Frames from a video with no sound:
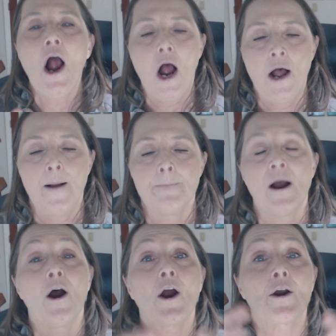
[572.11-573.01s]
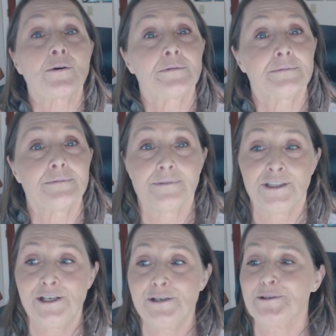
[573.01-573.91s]
our
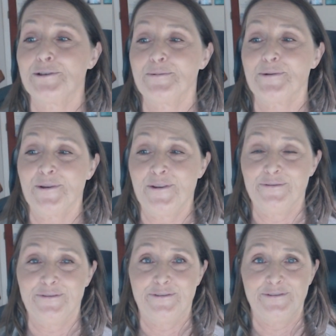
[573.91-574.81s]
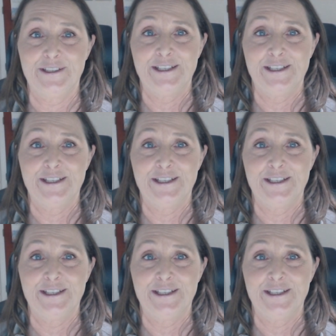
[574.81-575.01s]
year's worth of,